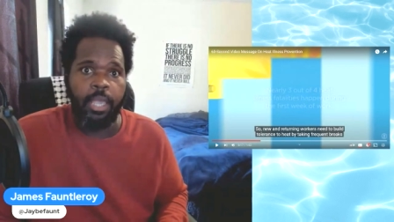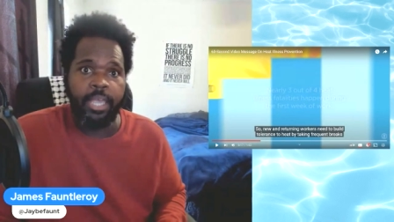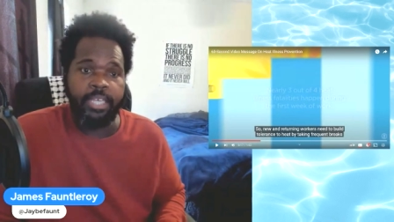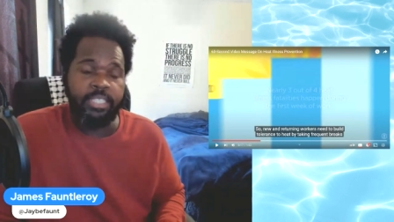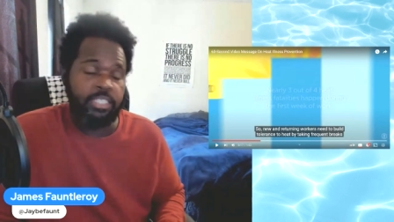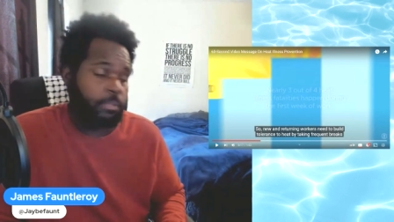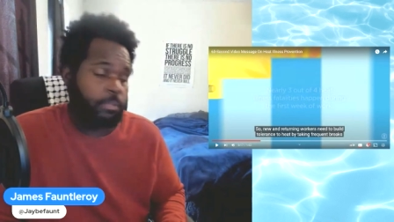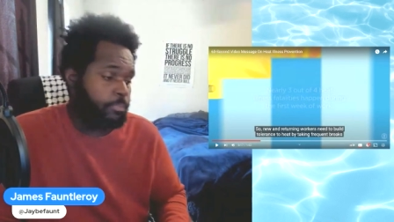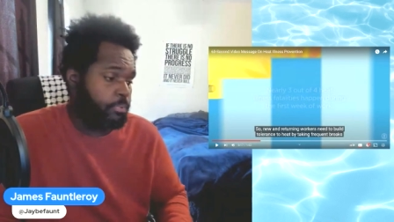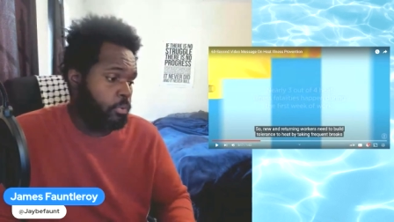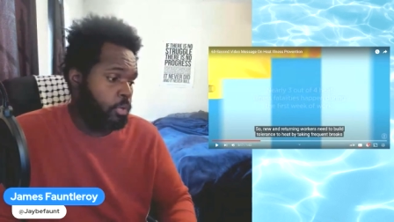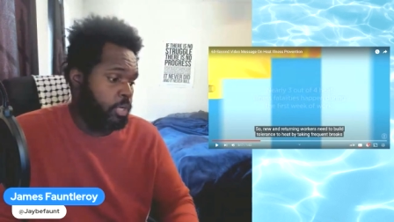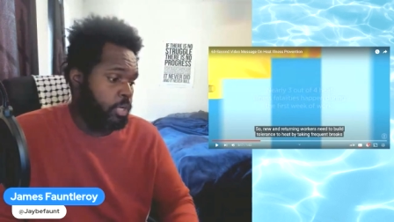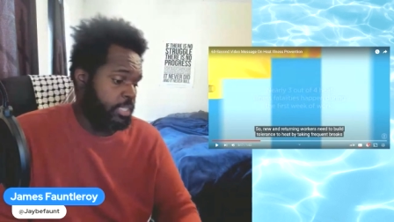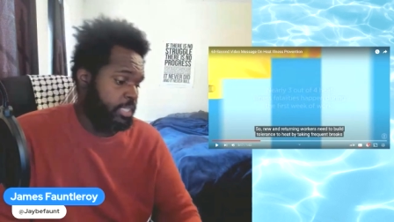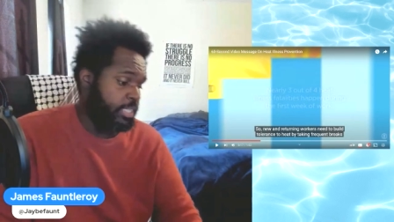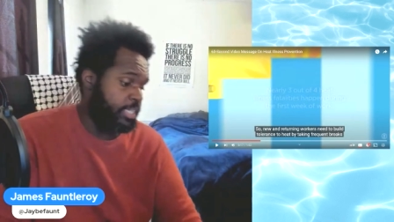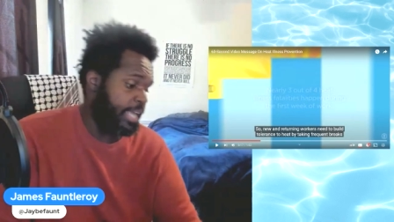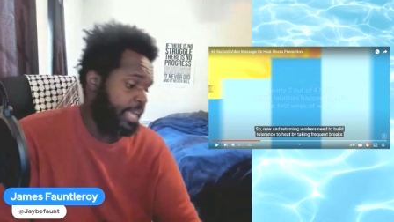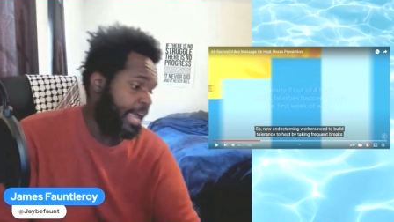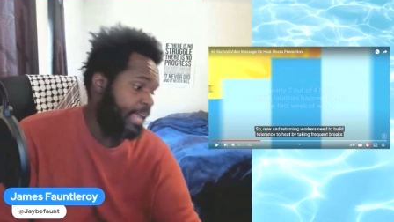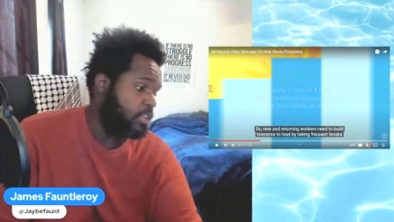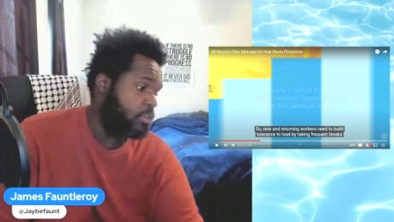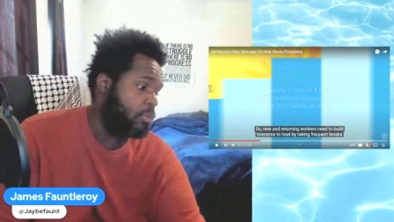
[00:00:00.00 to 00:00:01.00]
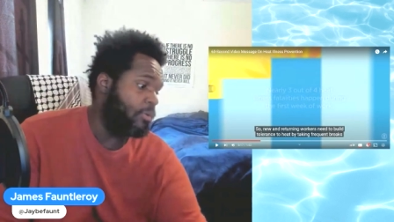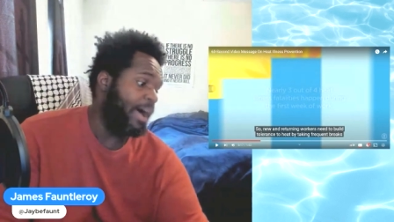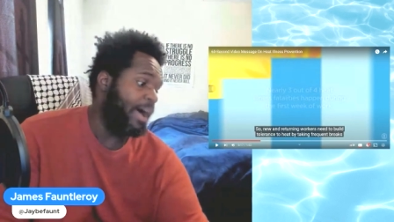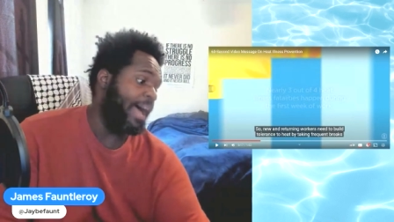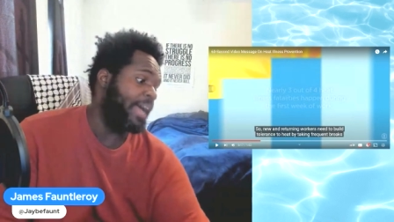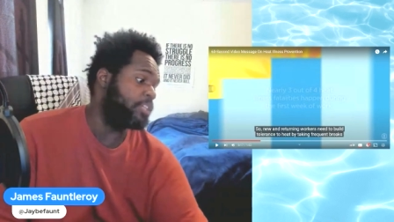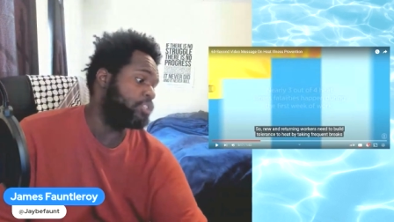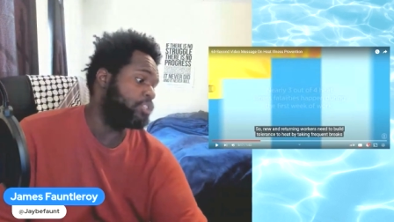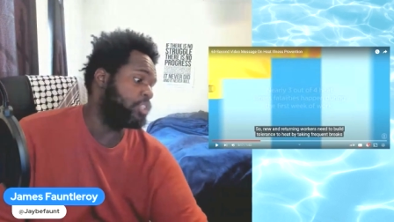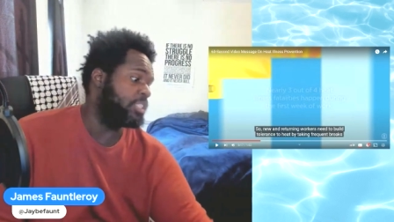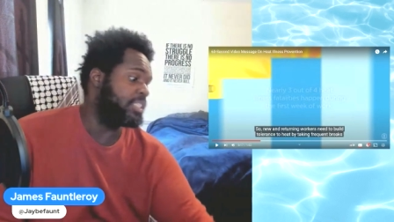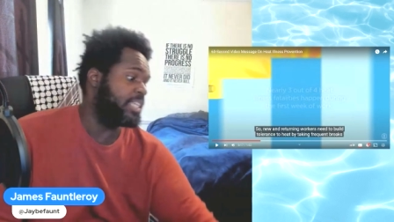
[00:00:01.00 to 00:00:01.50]
it's important that you
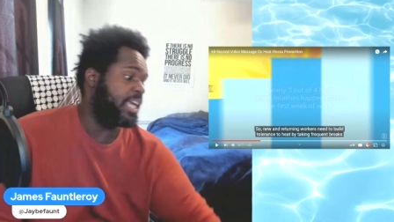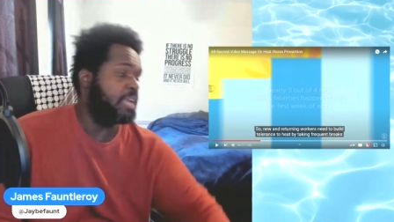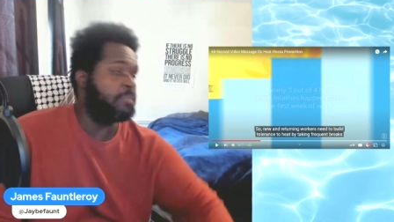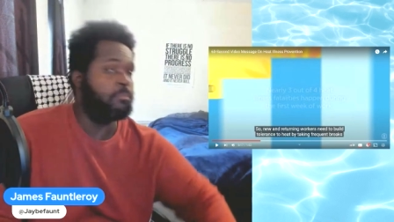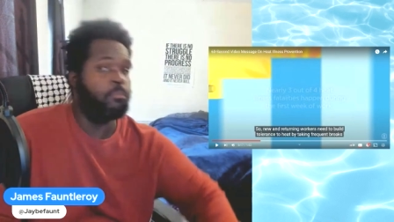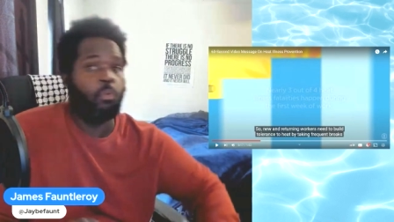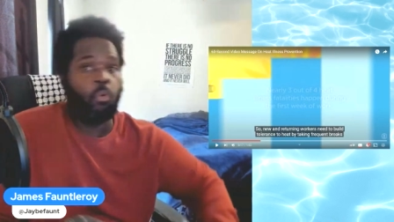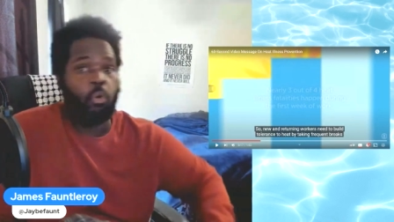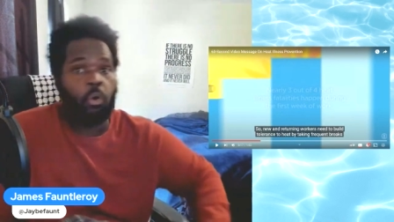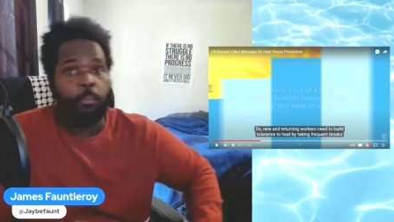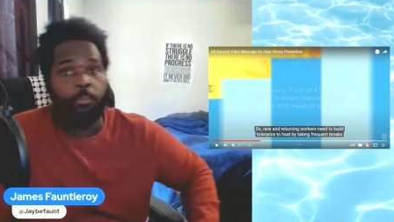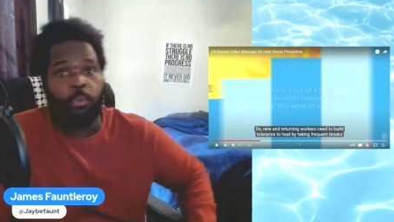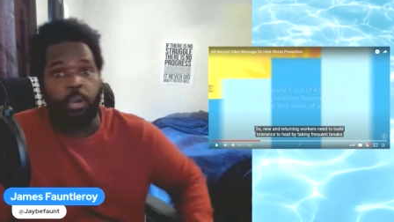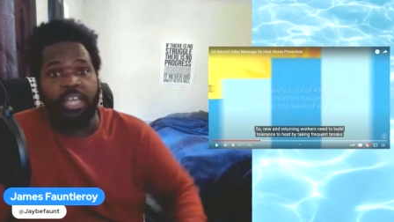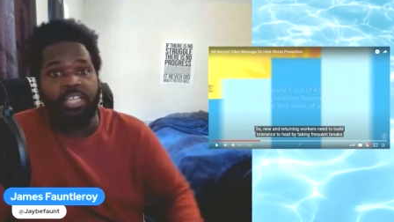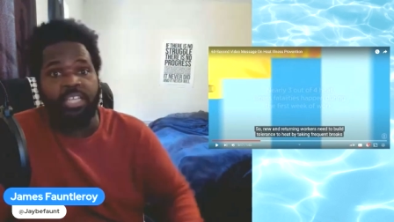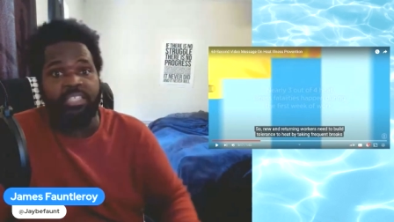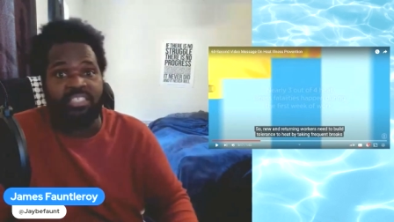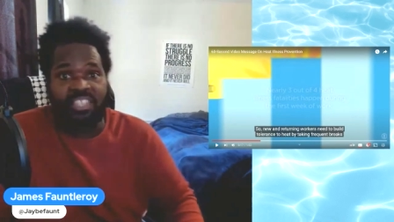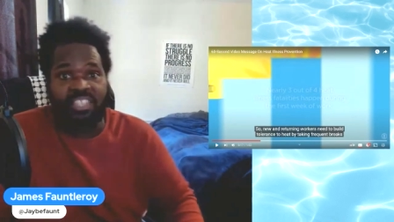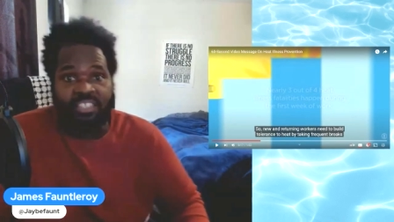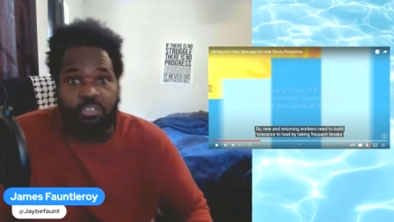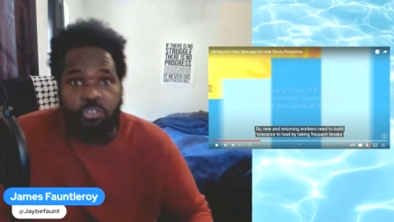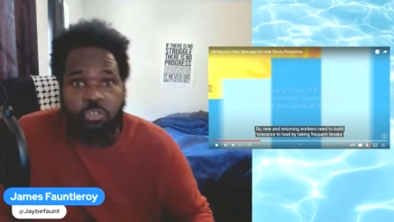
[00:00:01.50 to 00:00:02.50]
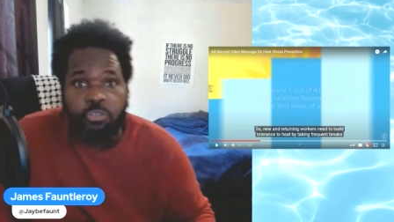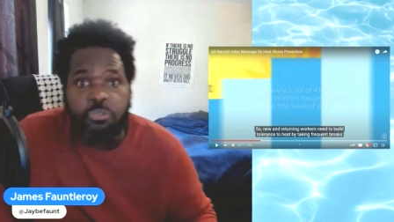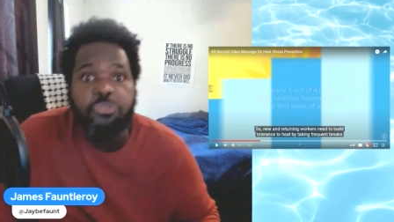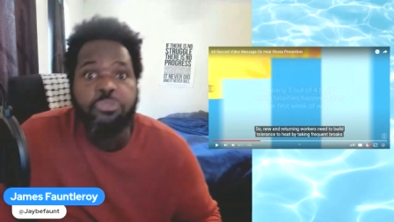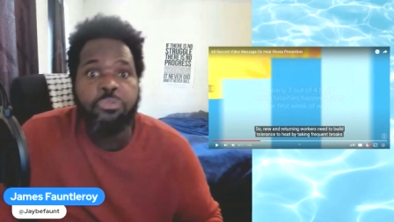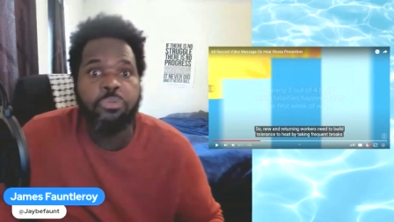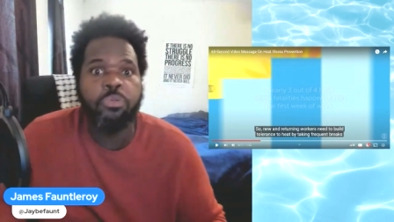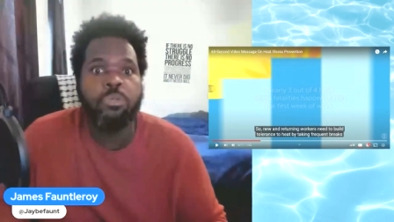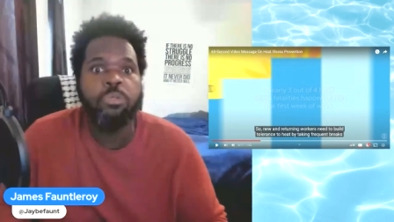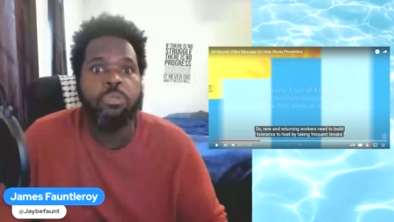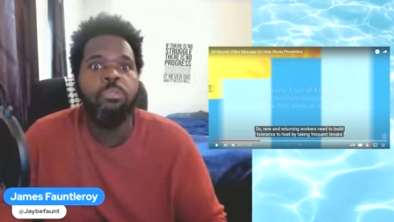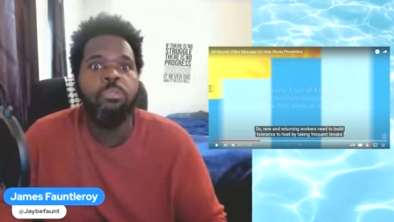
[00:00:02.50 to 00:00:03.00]
actually take more breaks than
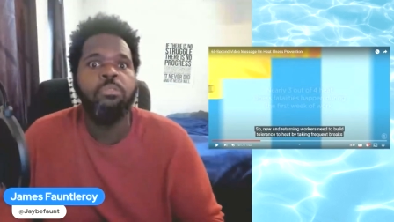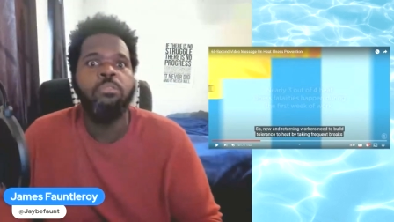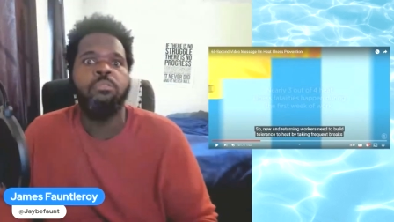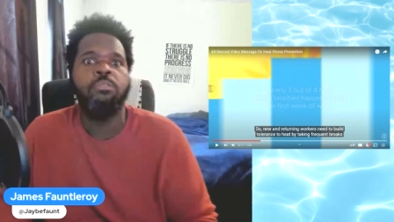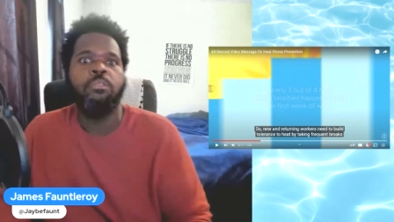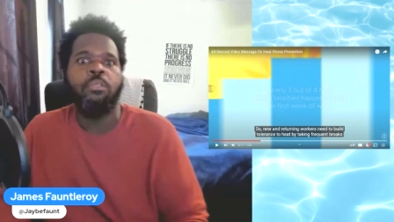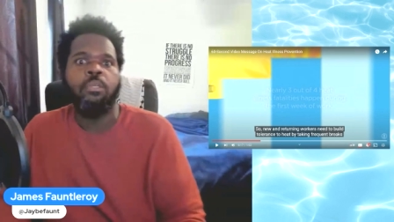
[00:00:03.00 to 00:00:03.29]
usual